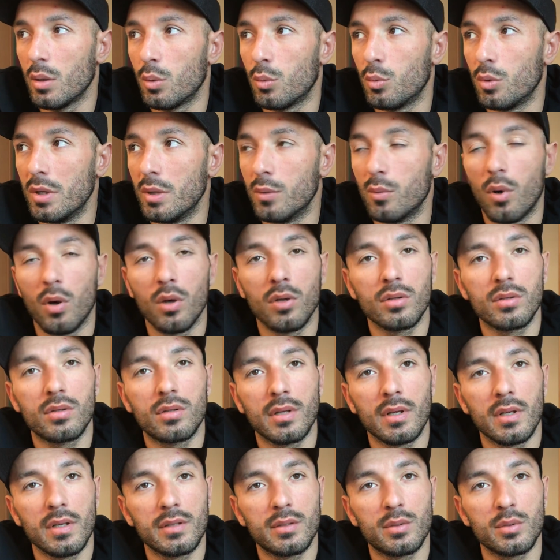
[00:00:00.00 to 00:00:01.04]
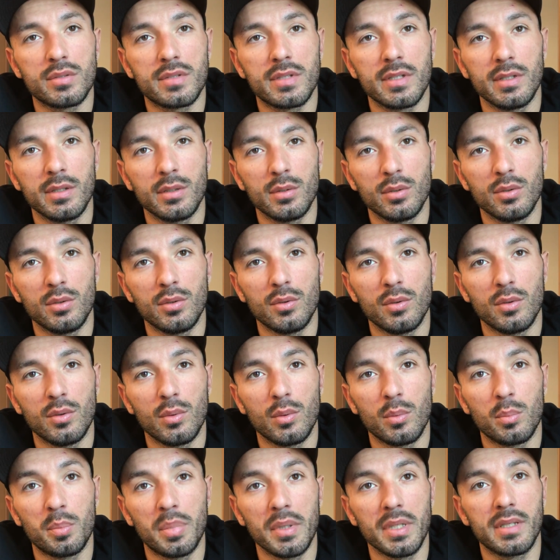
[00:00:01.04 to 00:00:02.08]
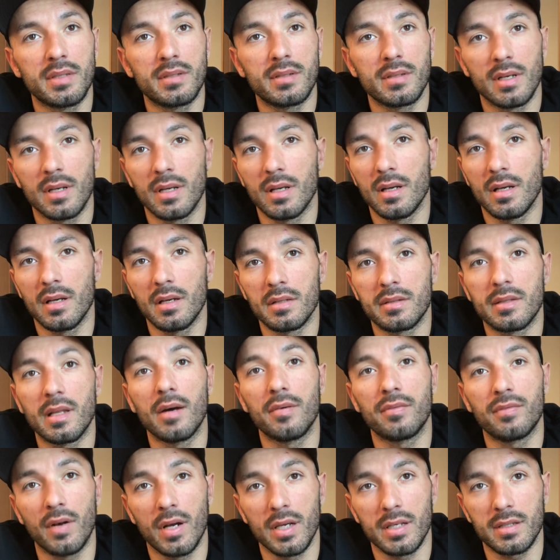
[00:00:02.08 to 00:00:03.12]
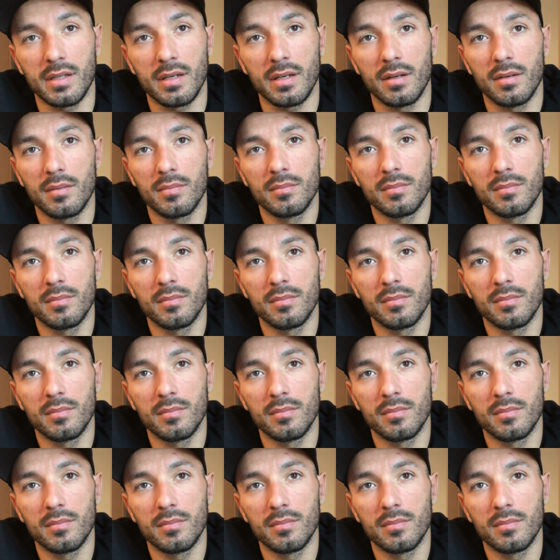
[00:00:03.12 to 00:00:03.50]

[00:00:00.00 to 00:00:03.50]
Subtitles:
we want to see you beat the tough fighter.